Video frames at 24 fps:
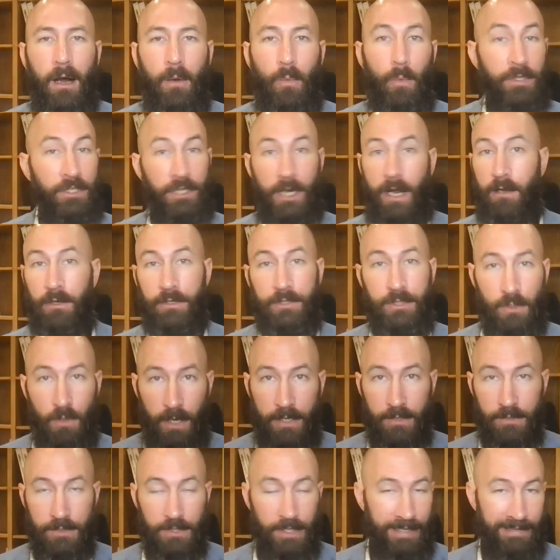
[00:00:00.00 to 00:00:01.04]
which I
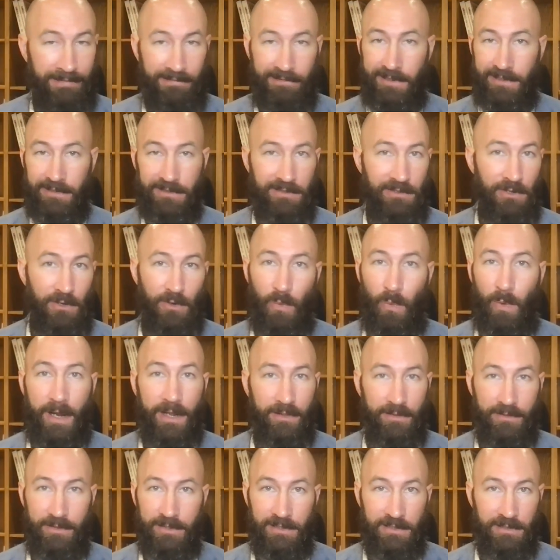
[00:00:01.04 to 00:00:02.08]
was like, there's no way
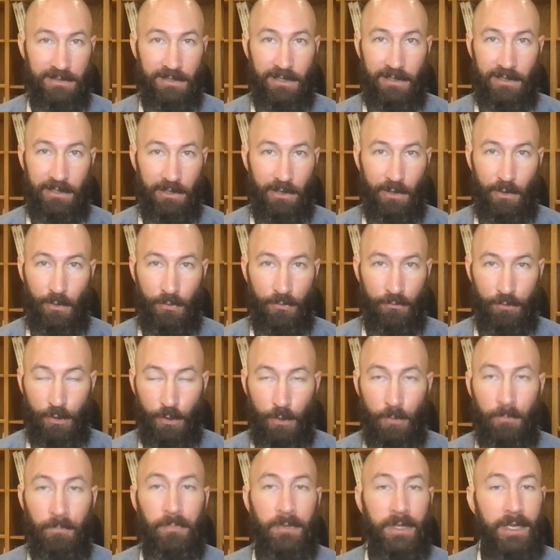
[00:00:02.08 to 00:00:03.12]
that this is going to go
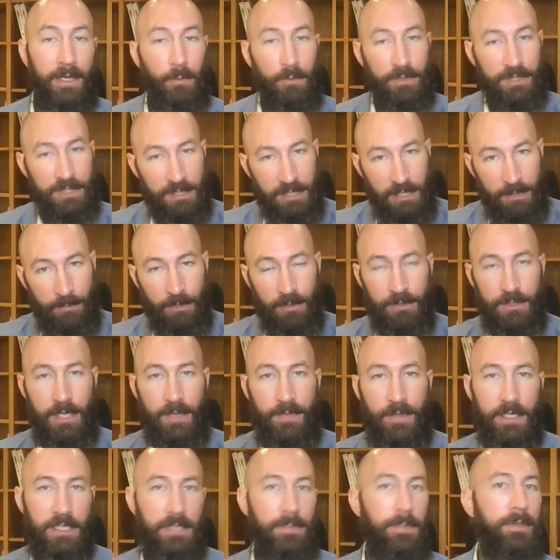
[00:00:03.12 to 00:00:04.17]
through. It was similar to
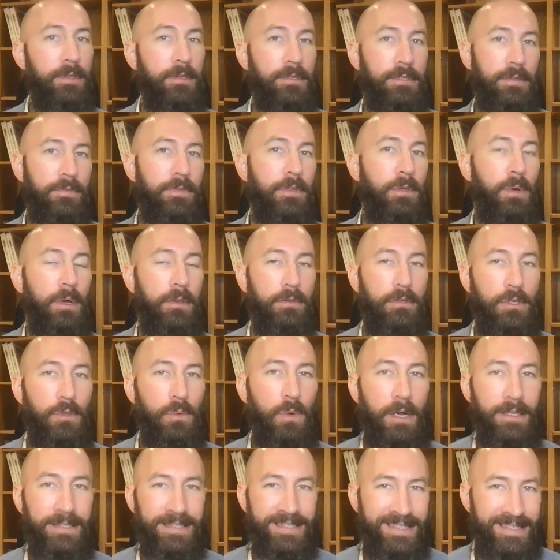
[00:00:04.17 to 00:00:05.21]
this, but there's a few other
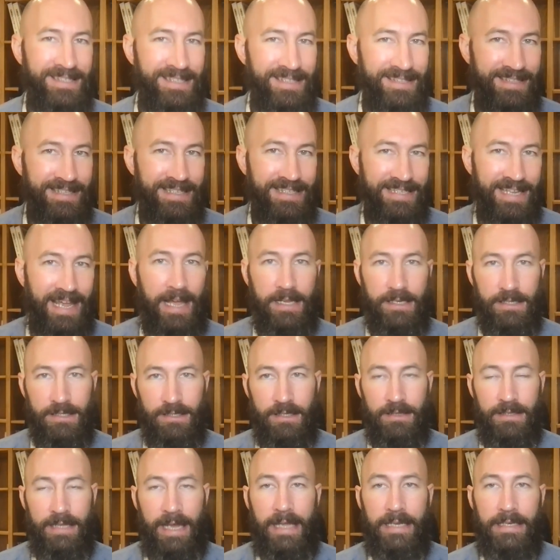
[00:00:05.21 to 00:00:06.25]
nuances that this has
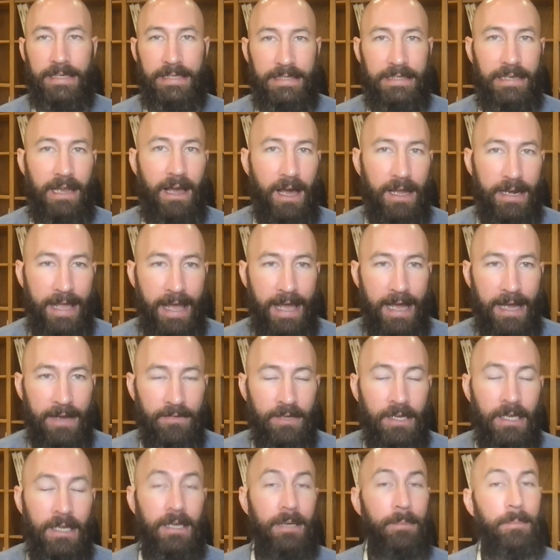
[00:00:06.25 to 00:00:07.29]
that did not
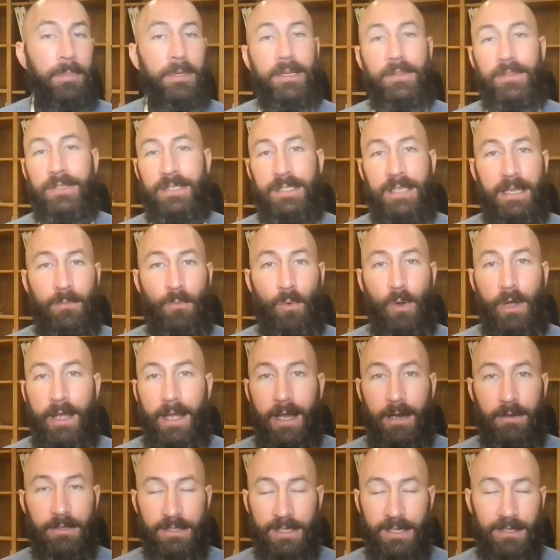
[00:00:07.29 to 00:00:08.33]
have. But in the same way,
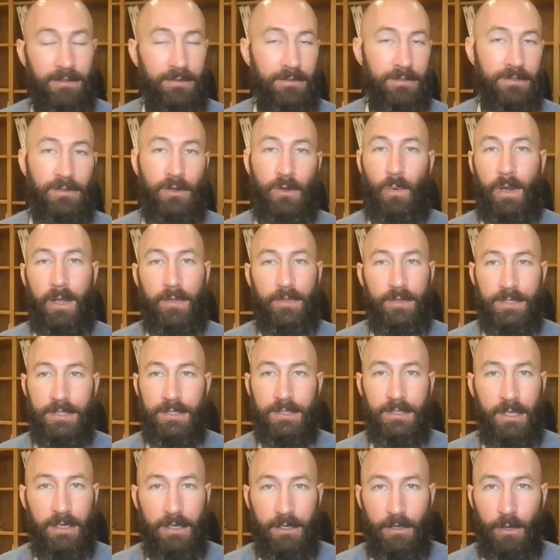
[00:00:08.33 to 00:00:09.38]
I was like, there's no way this
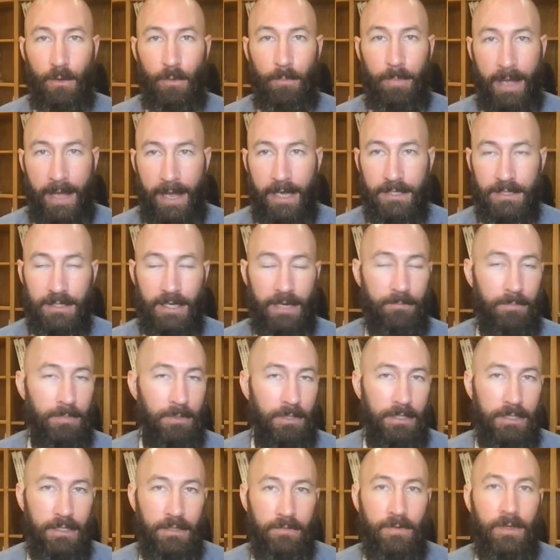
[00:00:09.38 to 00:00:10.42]
is going to go past. I
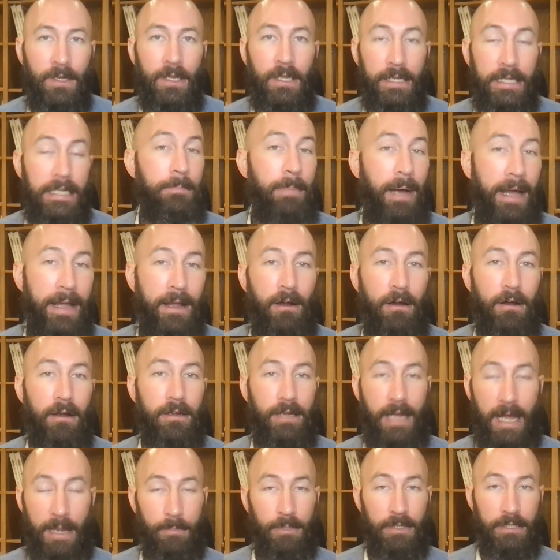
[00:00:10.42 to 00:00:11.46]
believe in my
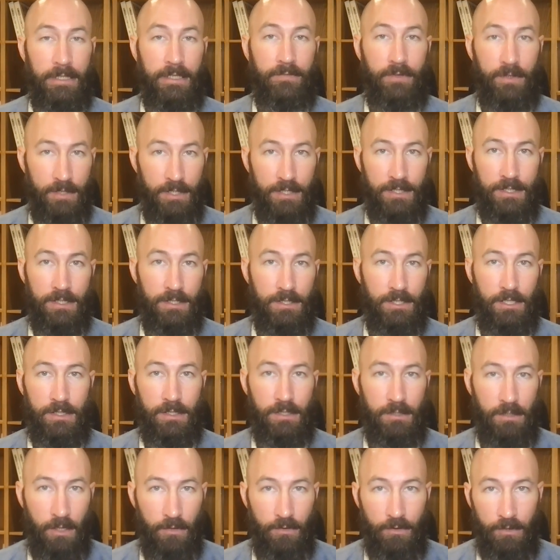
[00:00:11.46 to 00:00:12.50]
heart, I believe that this is
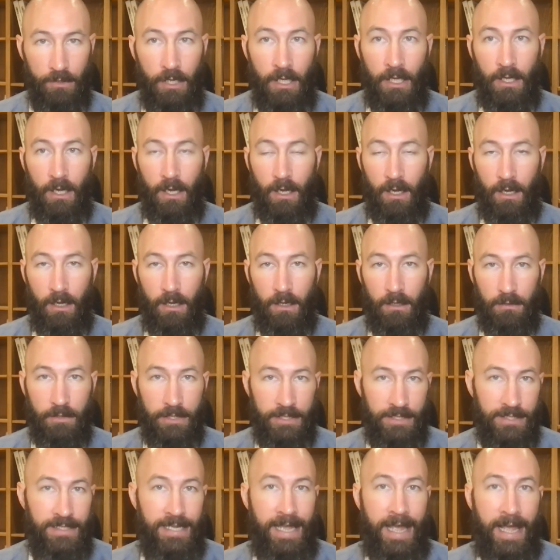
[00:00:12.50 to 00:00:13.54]
just another
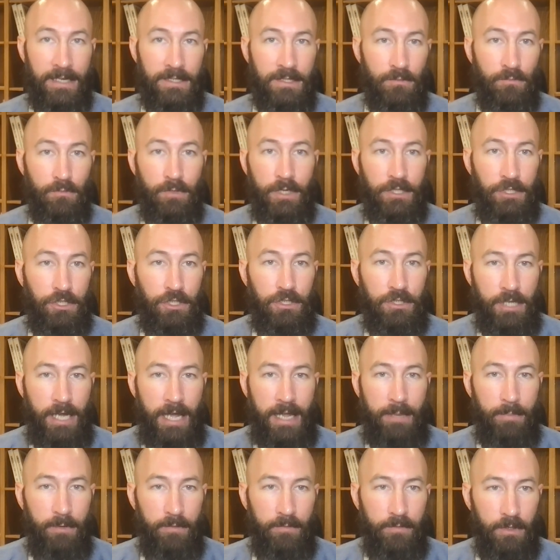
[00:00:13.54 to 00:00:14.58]
let's tax the rich
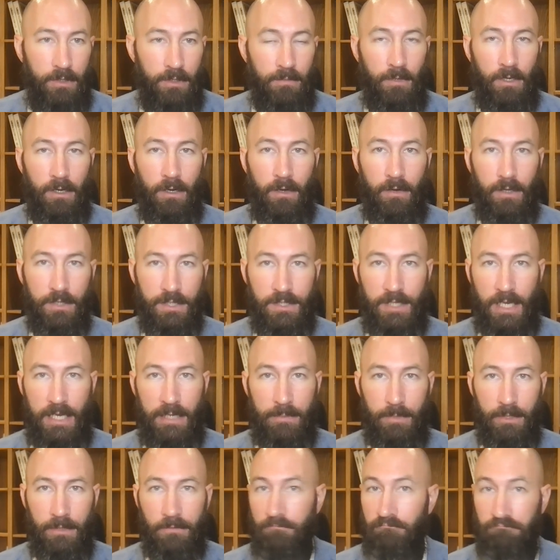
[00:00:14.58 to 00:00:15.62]
type of a
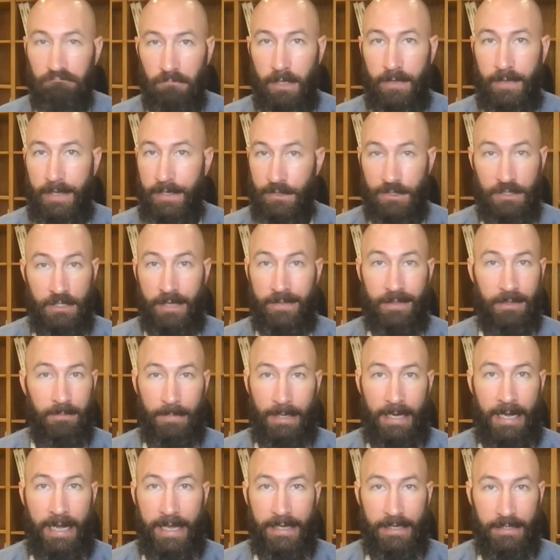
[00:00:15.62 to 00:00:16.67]
statement. And there's nothing
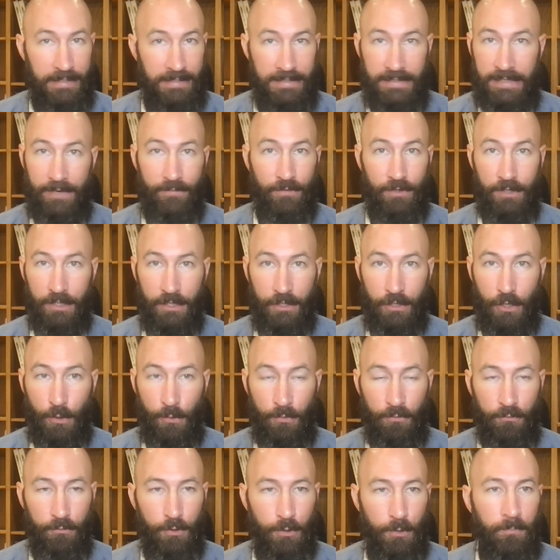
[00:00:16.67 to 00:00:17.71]
behind it. It's never going to go
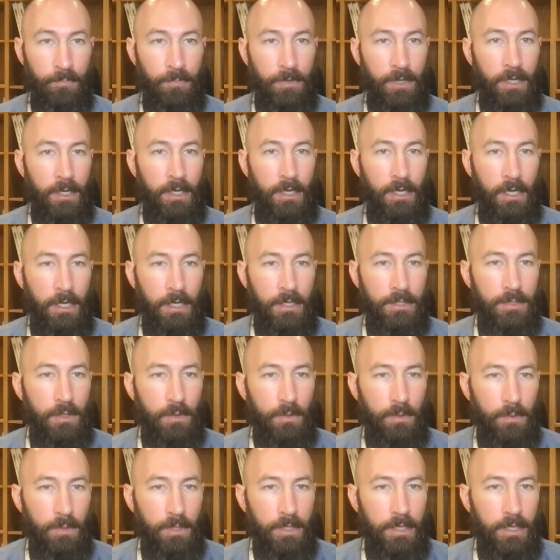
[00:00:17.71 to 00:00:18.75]
through.
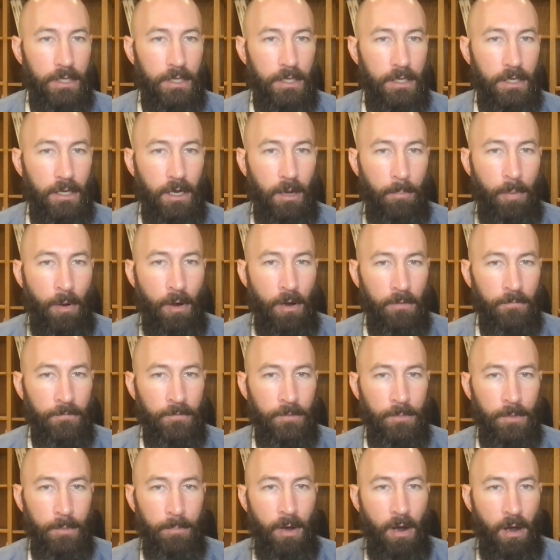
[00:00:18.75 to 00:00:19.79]
So apart
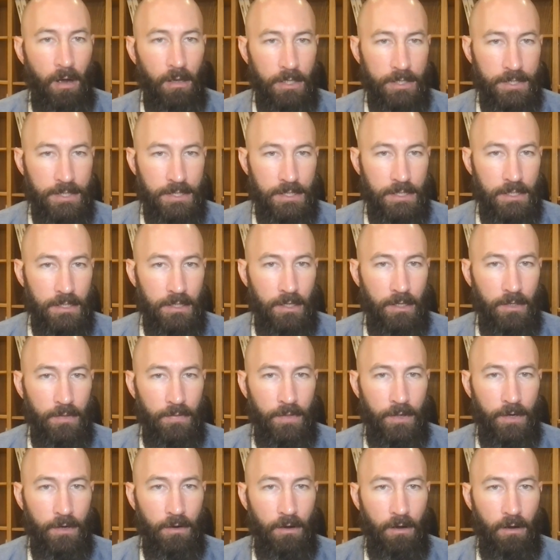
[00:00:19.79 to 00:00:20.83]
from the policy,
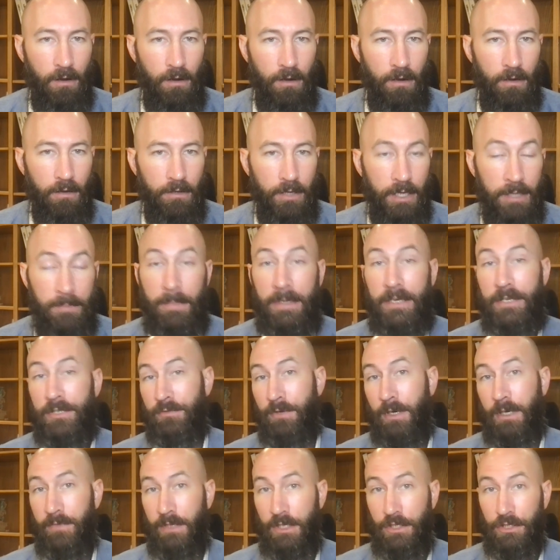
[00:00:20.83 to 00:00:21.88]
there are
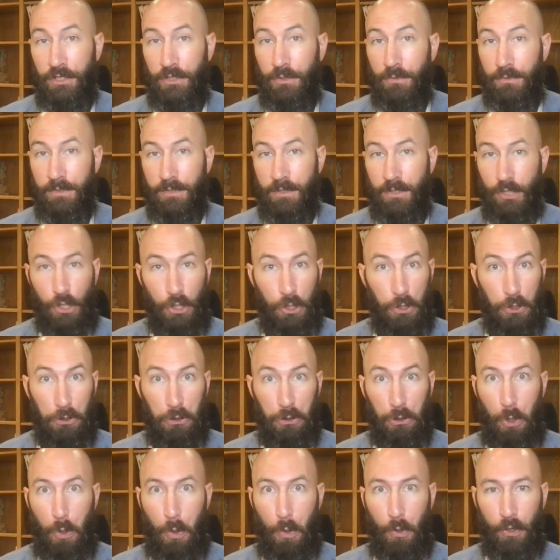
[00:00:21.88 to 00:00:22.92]
administrative issues
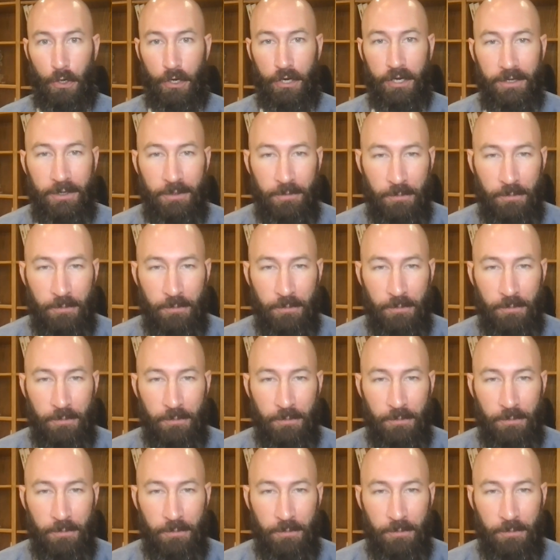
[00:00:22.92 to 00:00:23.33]
galore